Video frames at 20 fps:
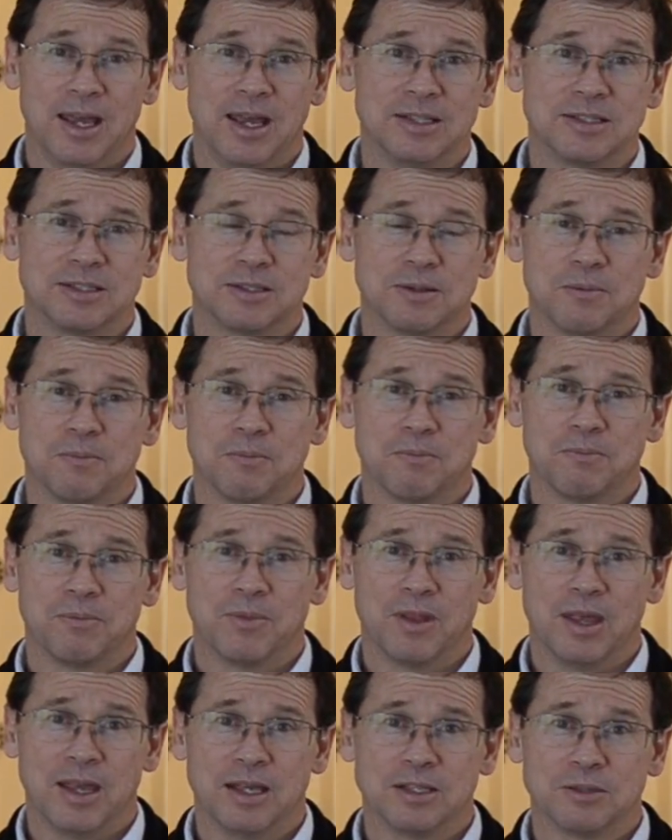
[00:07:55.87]
it's
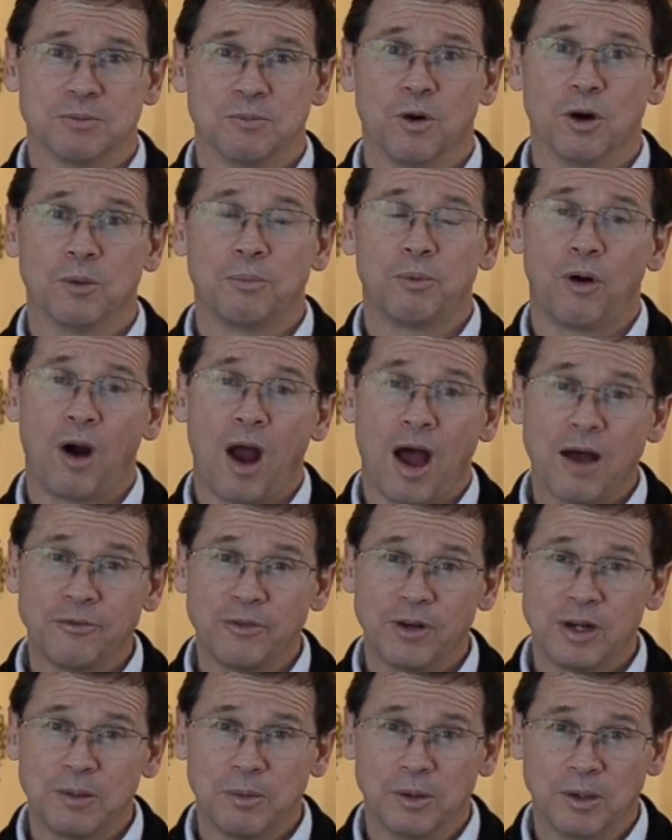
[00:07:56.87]
more
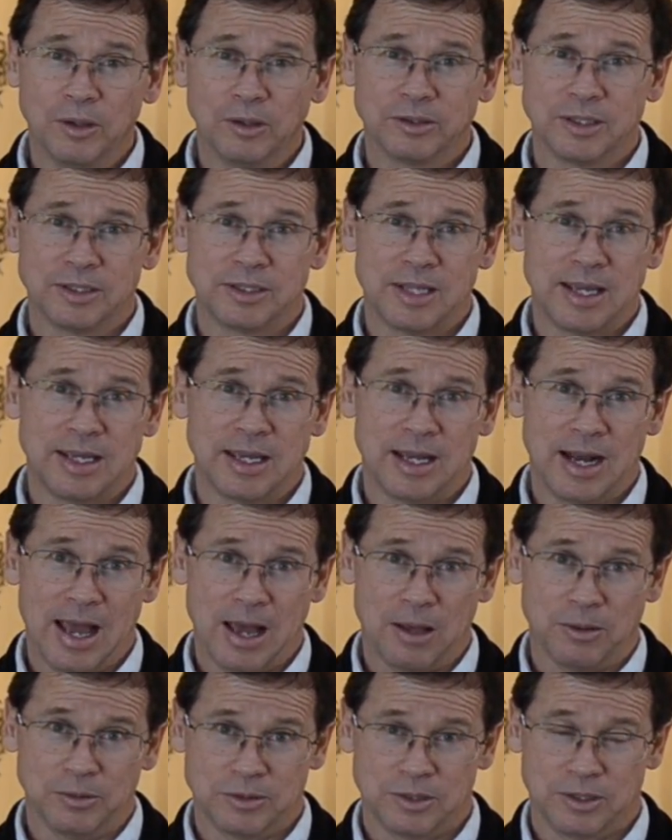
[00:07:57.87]
profitable to take it
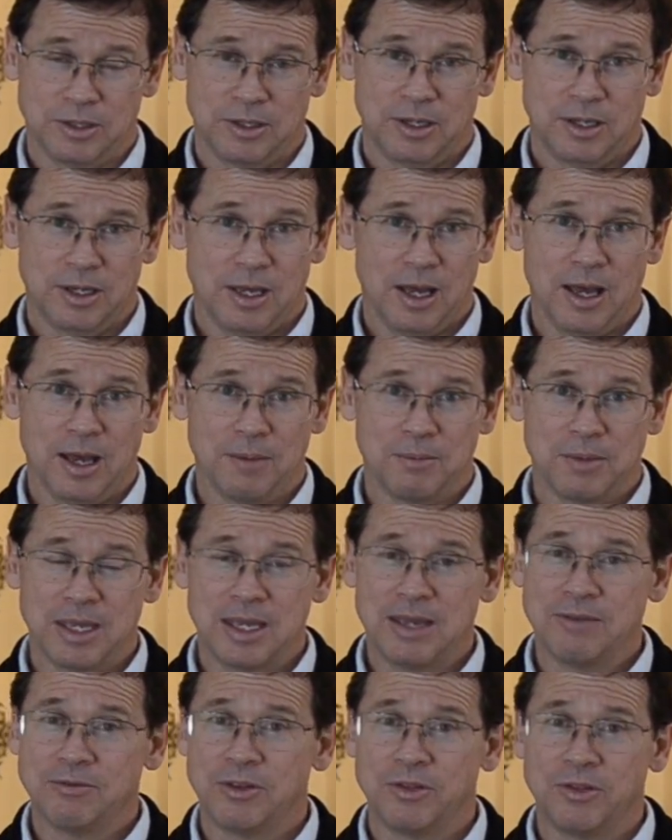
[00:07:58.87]
out.
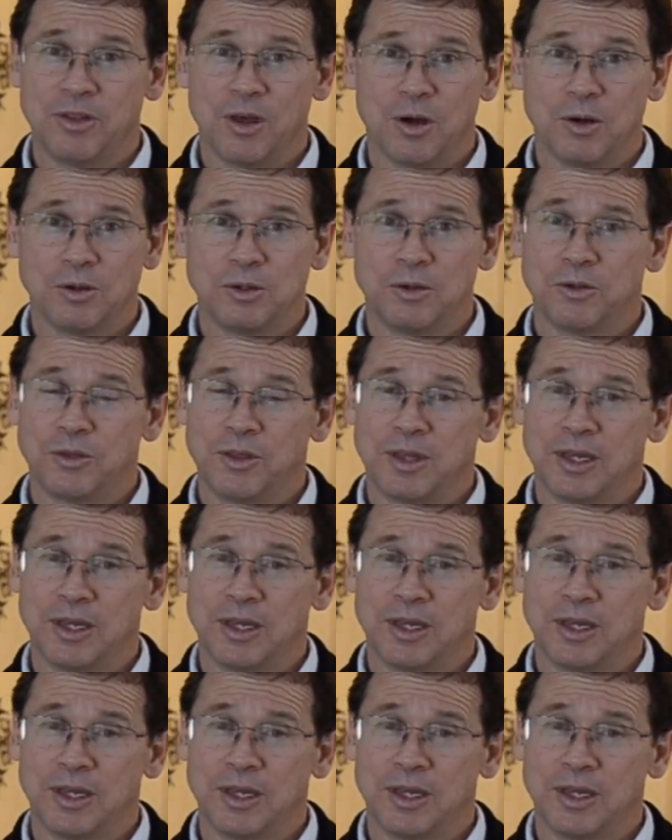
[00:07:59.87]
Even though you